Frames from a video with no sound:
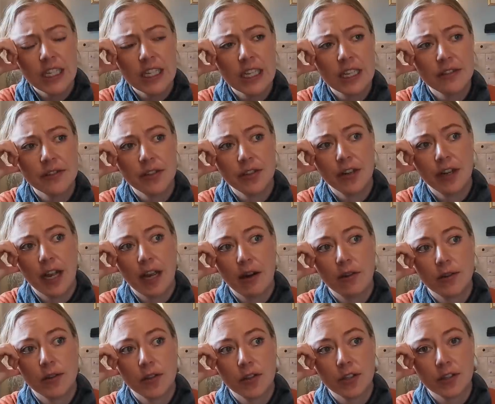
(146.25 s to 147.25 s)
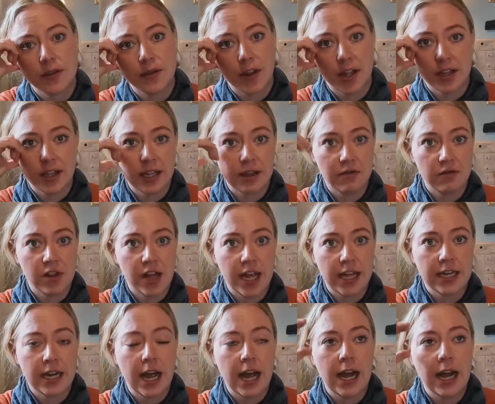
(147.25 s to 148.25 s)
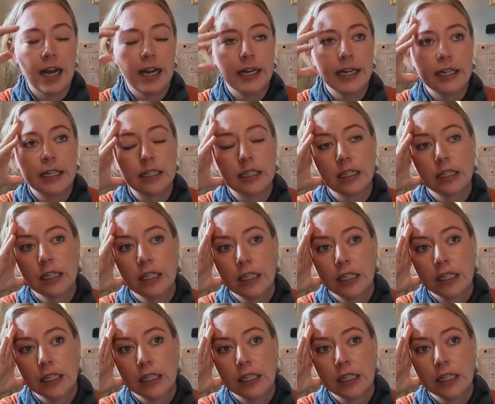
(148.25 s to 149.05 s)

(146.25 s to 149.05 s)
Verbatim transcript: Yesterday, I was just felt like flying high, and